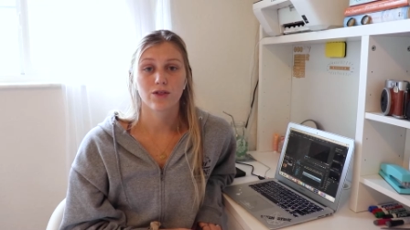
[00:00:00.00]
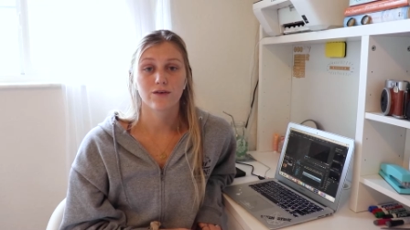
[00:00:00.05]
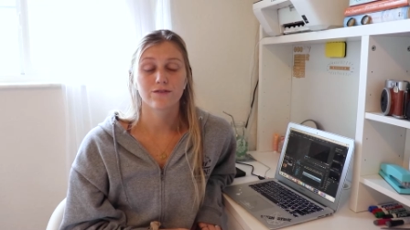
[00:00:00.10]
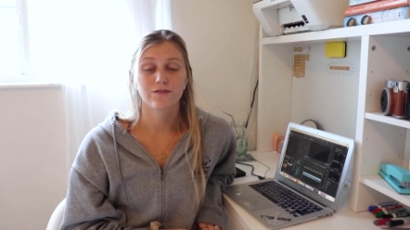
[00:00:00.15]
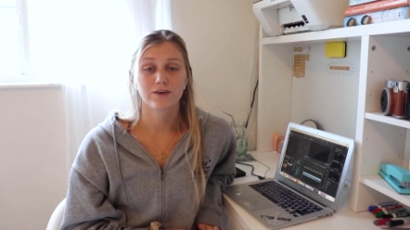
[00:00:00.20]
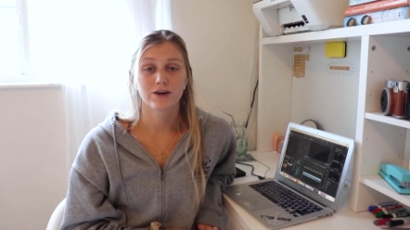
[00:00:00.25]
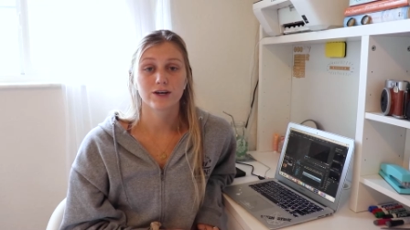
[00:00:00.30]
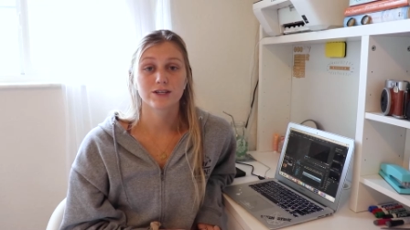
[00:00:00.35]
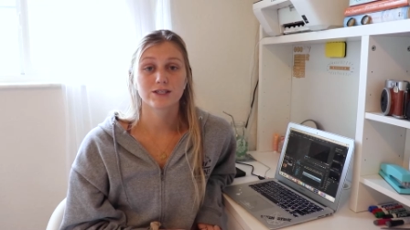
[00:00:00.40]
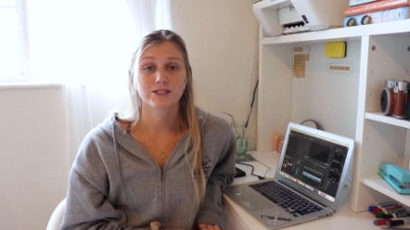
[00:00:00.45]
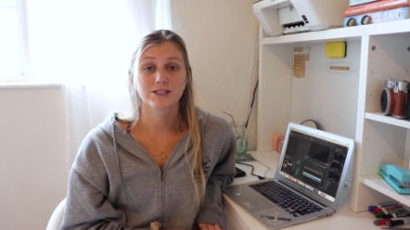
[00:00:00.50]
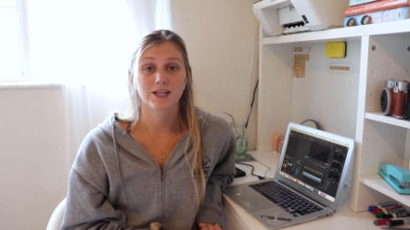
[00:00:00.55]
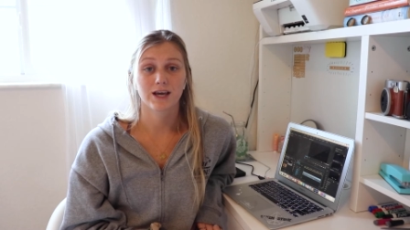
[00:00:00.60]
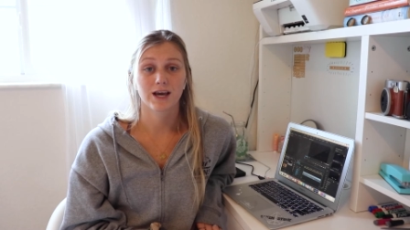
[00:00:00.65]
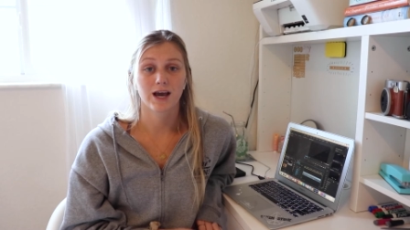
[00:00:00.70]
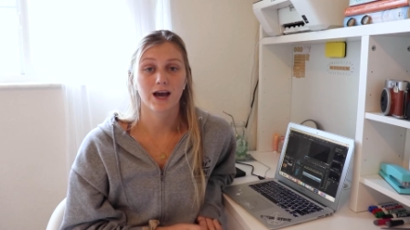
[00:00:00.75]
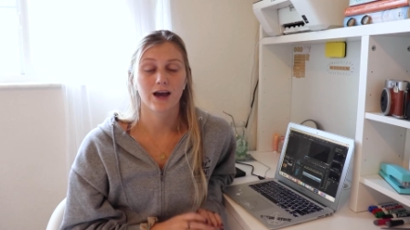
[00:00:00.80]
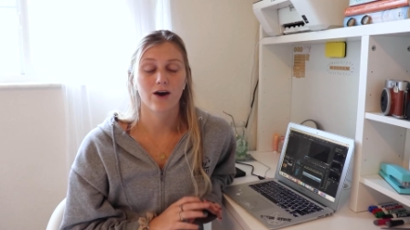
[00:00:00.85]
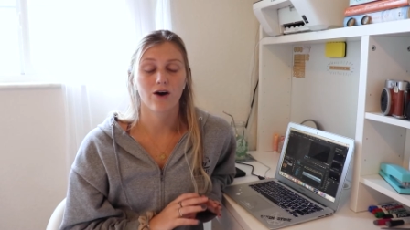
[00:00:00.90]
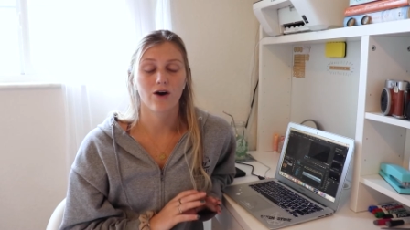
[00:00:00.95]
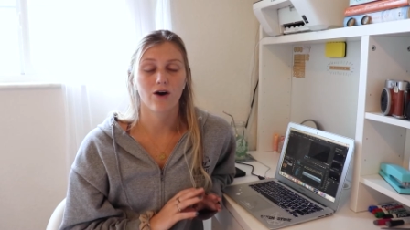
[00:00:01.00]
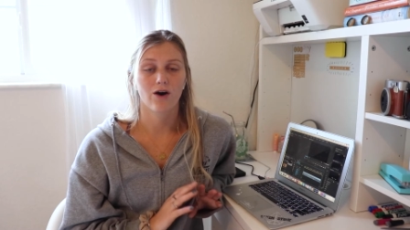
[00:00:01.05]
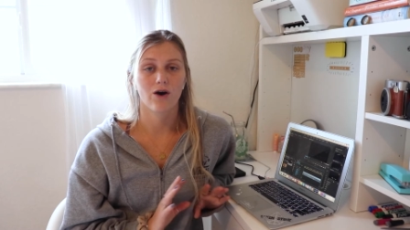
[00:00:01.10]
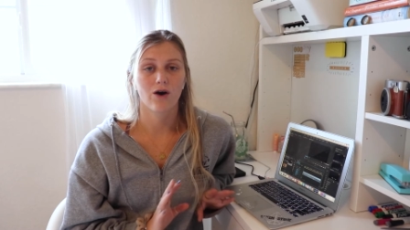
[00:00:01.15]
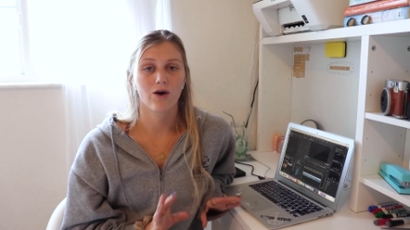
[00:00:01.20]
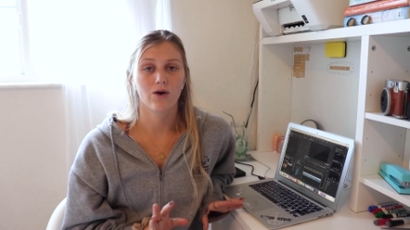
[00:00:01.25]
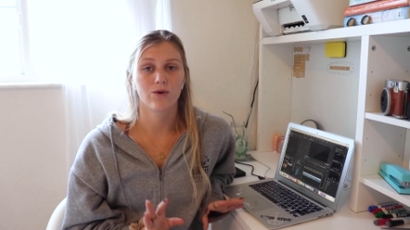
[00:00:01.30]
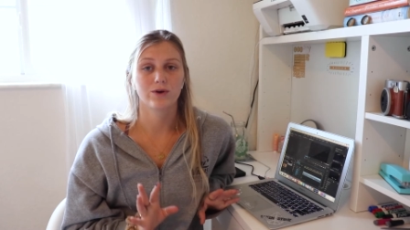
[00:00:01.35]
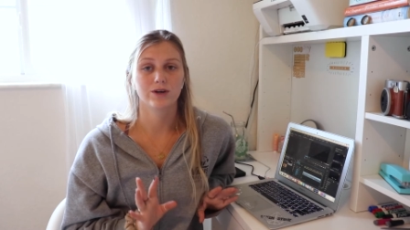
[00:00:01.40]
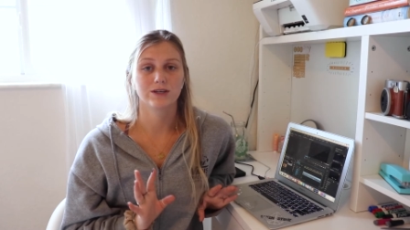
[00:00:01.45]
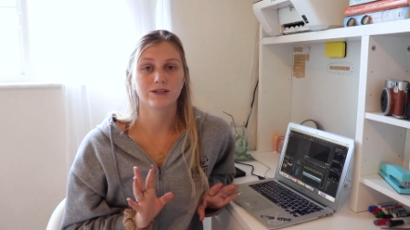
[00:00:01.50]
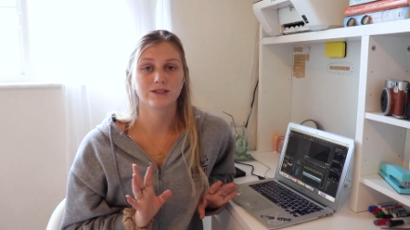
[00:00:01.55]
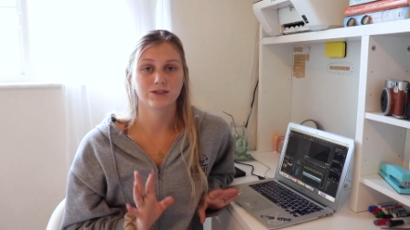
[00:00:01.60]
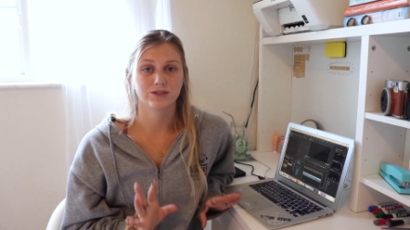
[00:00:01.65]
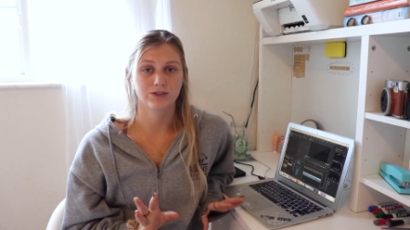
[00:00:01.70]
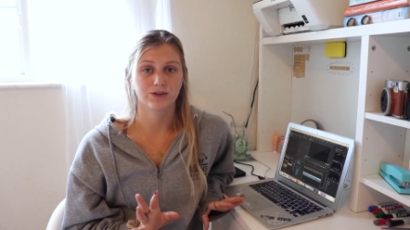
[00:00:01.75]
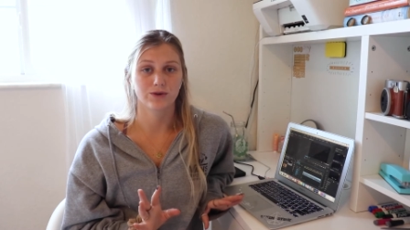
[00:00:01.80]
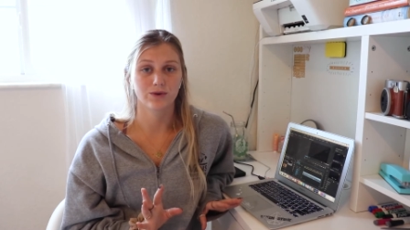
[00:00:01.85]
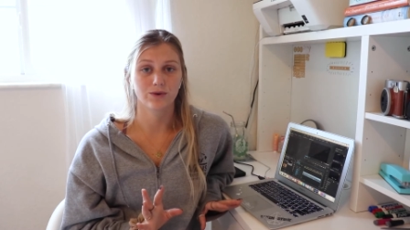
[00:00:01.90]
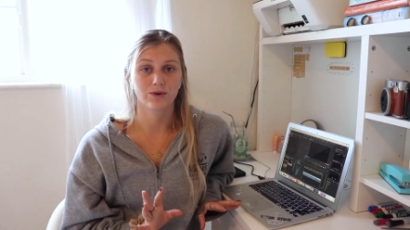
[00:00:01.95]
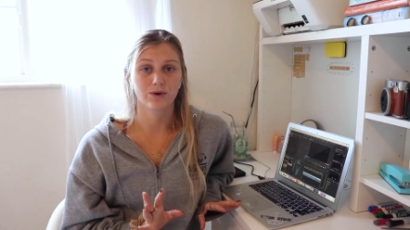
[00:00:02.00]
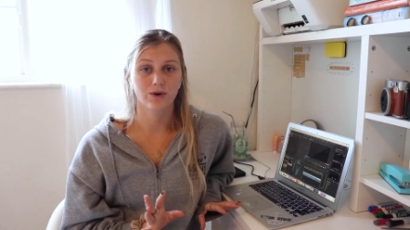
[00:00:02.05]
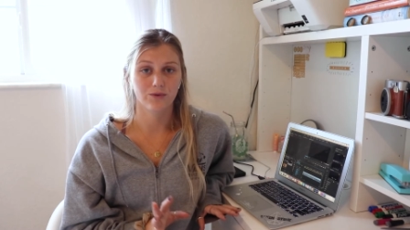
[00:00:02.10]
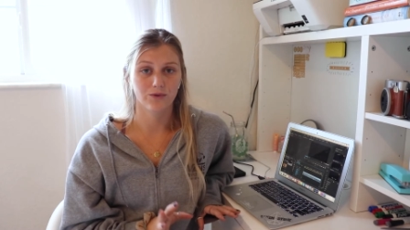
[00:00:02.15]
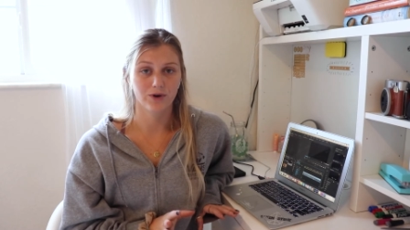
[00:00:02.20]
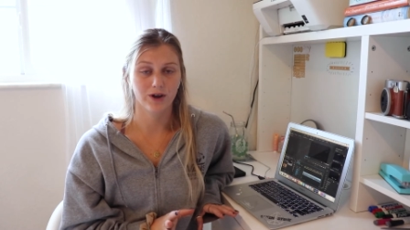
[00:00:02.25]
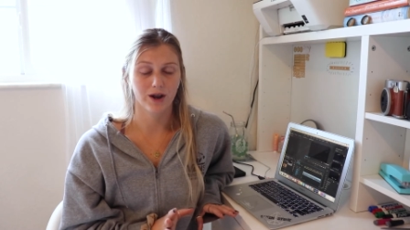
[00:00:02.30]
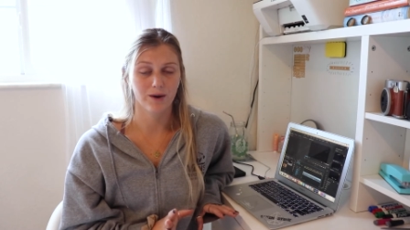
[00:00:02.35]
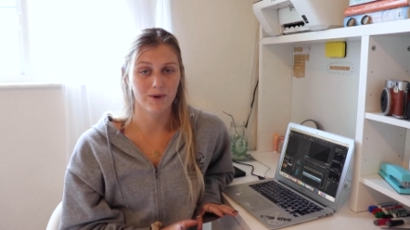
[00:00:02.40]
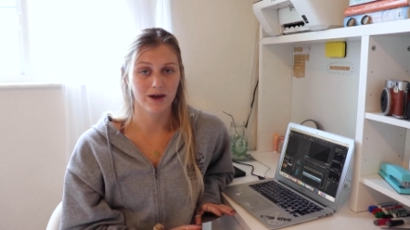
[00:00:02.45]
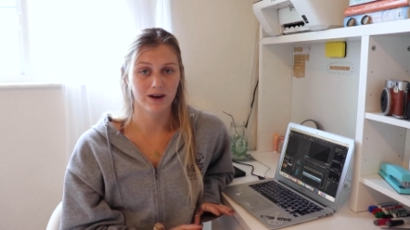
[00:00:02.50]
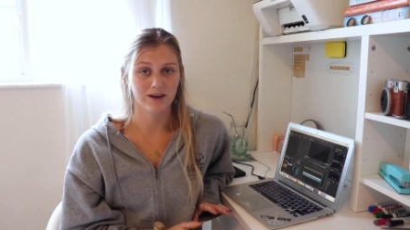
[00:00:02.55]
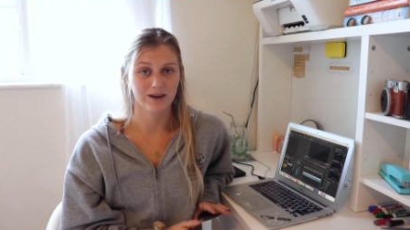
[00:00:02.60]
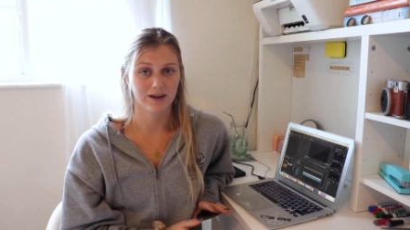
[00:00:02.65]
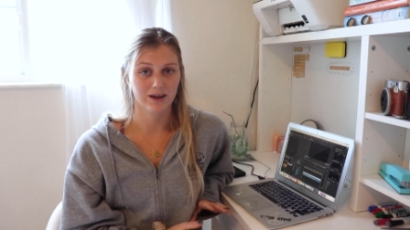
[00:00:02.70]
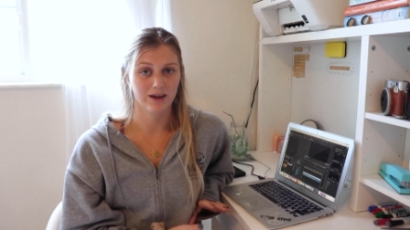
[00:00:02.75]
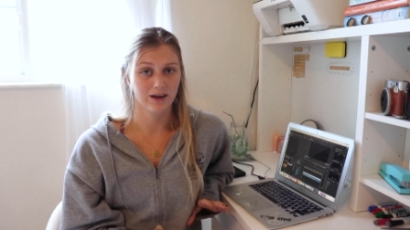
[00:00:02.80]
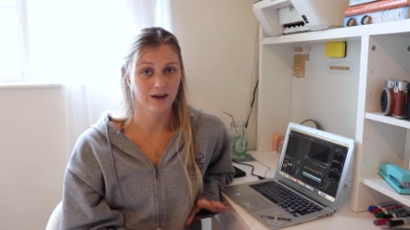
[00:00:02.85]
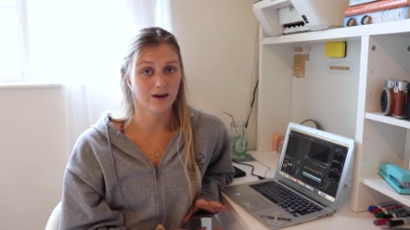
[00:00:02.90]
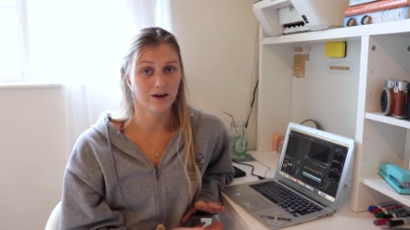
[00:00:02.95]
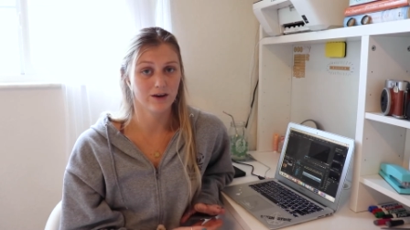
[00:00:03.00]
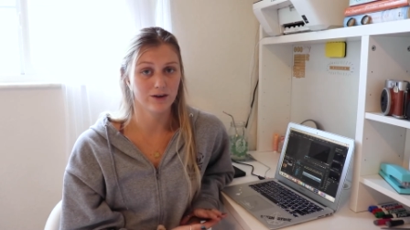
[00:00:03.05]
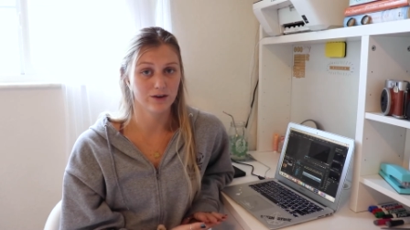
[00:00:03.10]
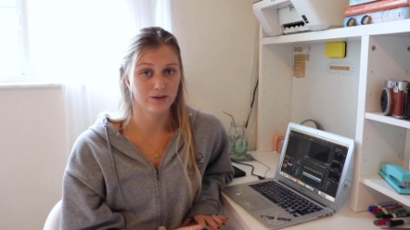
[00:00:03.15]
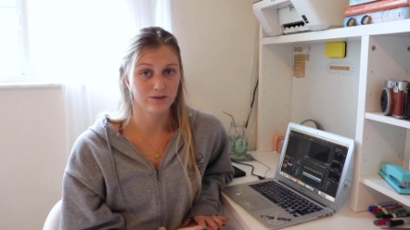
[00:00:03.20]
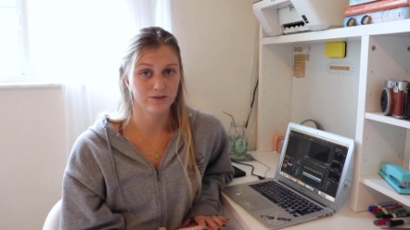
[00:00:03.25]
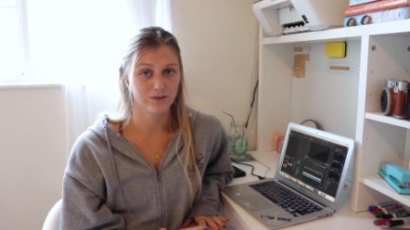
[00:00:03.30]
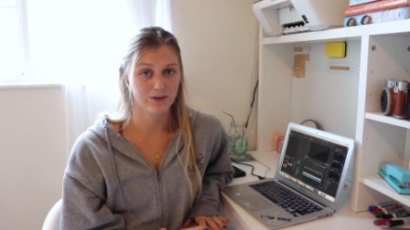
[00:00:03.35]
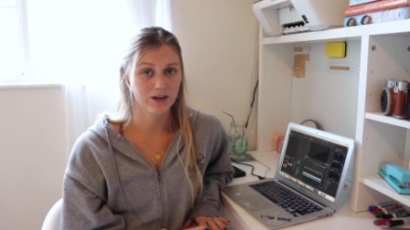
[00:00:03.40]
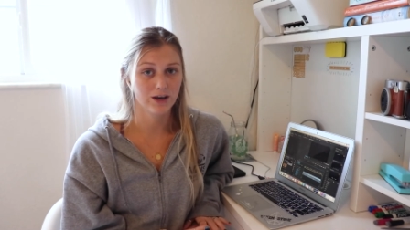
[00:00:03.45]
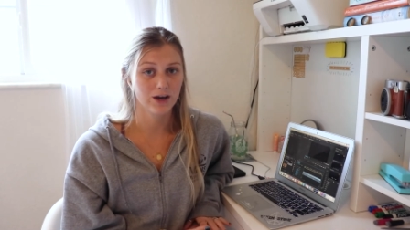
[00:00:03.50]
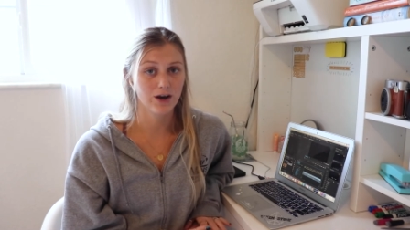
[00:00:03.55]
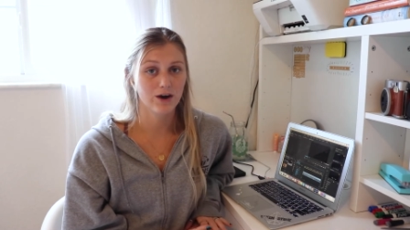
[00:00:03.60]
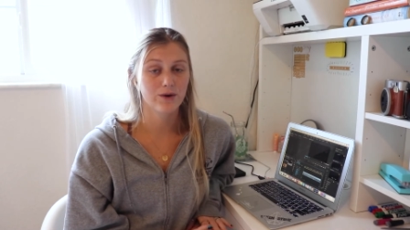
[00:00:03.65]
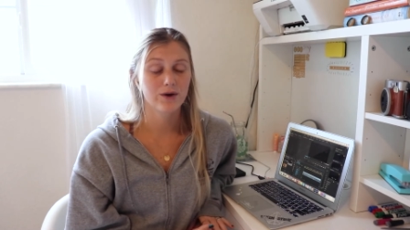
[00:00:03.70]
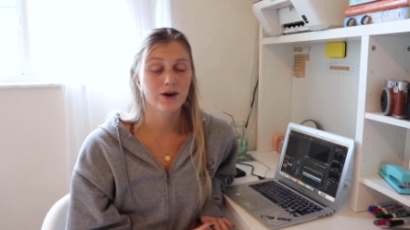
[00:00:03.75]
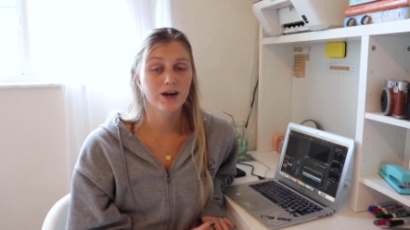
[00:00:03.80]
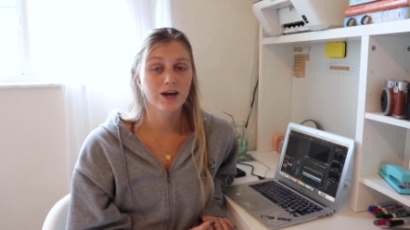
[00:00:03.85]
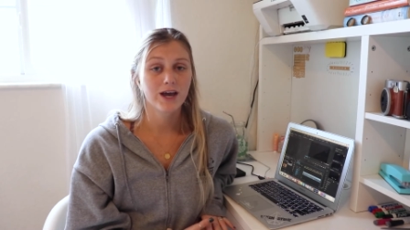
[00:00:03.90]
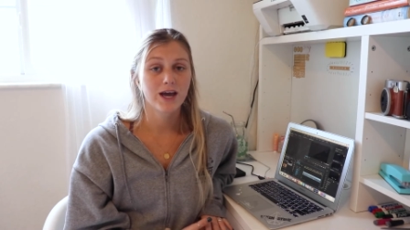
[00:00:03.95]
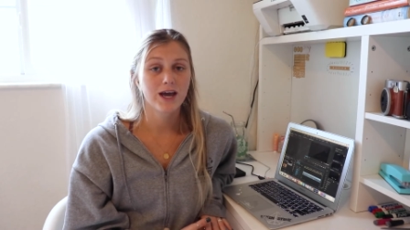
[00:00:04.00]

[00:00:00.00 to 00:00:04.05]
the first thing I always do when I'm editing a new video